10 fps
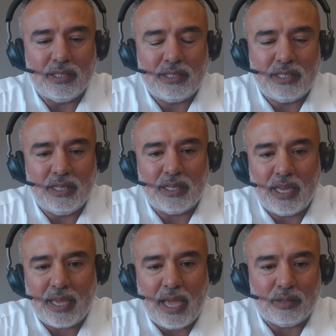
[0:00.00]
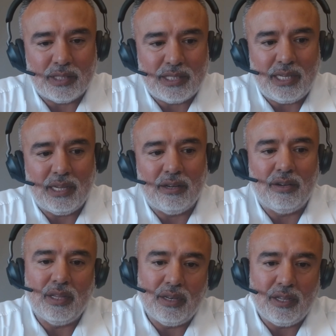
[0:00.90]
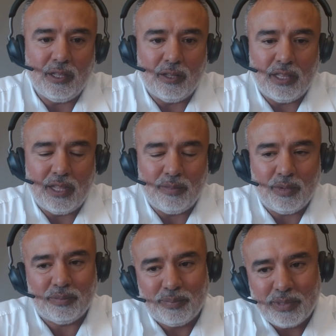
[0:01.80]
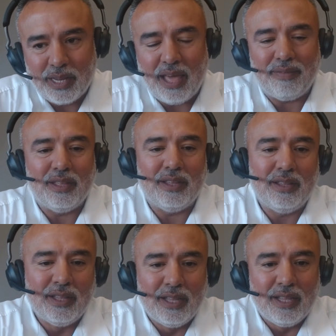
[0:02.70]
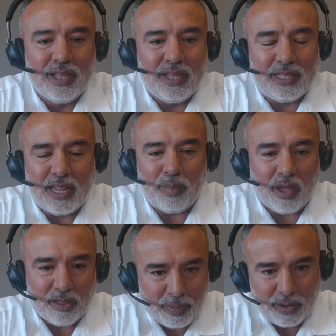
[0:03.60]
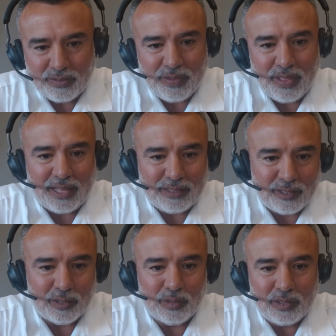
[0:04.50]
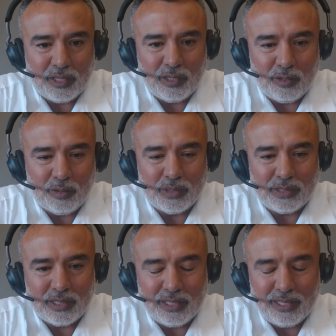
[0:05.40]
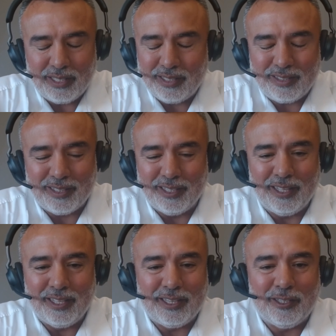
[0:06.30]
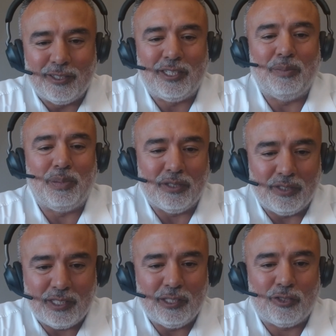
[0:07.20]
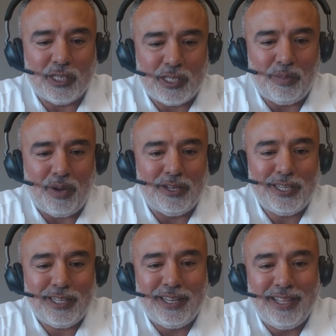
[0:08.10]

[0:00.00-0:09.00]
us to kick out the stinger, and then they didn't bring all the parts for that. So it's your typical construction project.